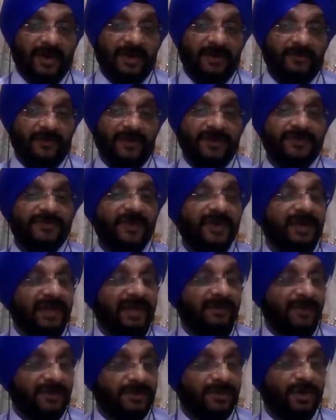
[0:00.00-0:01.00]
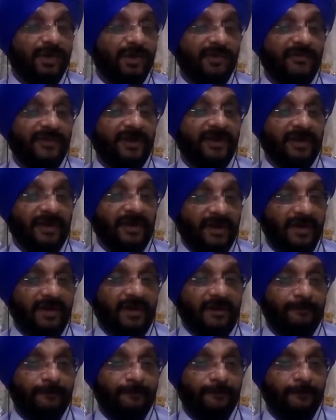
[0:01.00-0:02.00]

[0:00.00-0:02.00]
right? Which we never thought of it earlier.